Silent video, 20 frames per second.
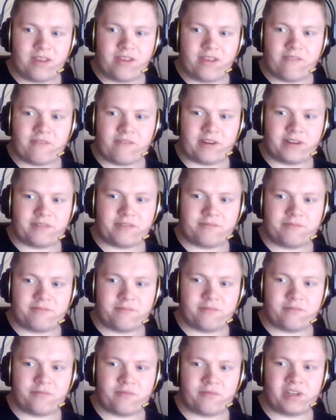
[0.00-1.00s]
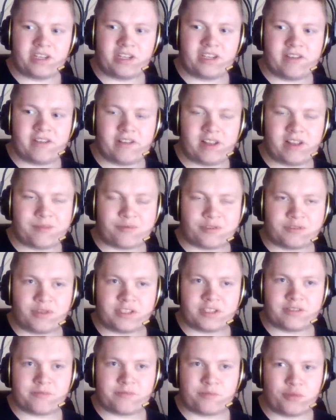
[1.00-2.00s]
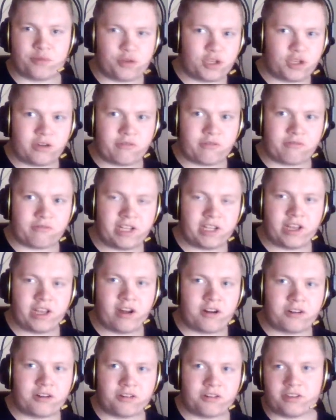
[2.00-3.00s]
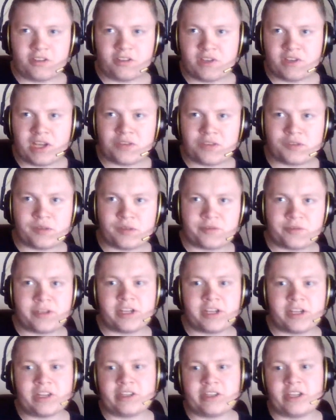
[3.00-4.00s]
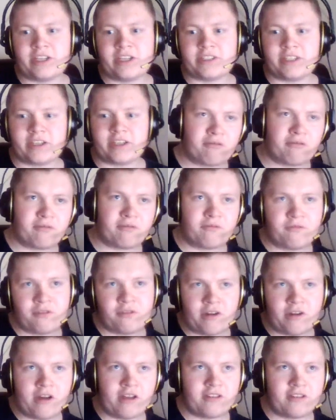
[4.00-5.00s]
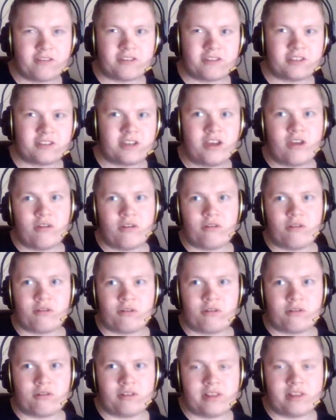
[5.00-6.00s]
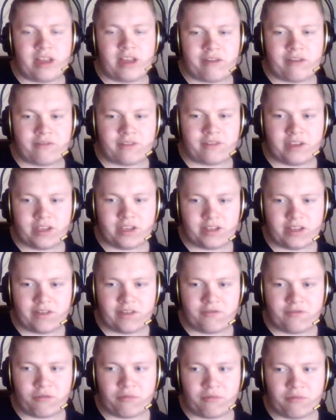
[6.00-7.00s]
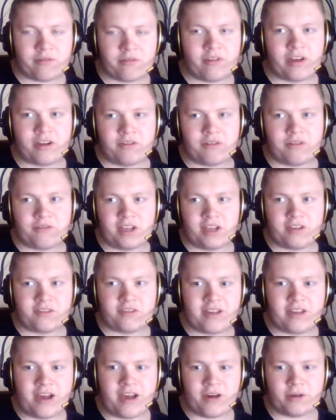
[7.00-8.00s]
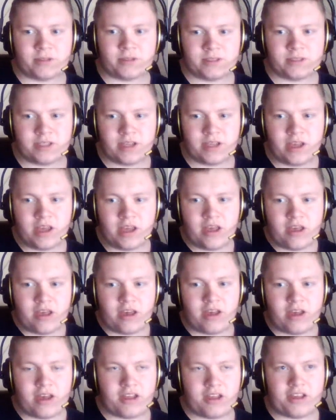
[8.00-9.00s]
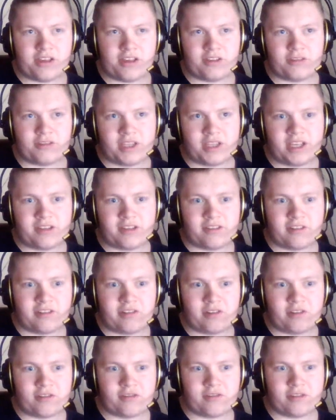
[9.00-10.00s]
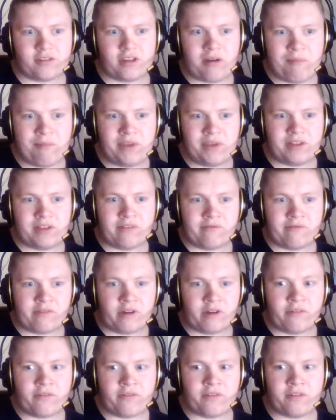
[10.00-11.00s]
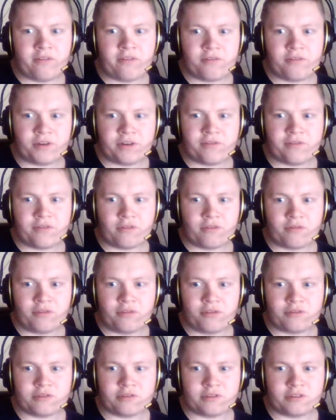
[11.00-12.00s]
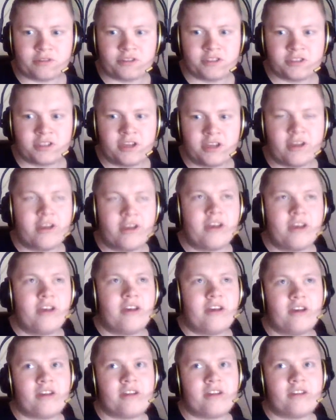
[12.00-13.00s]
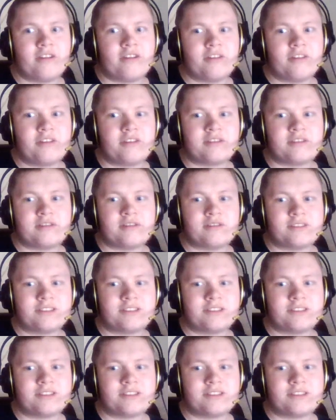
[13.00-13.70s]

where the developers was pushing really hard on the desktop side of things. I kind of forgot or left the phone side of things out. So things is just a bit rough for the phone users. So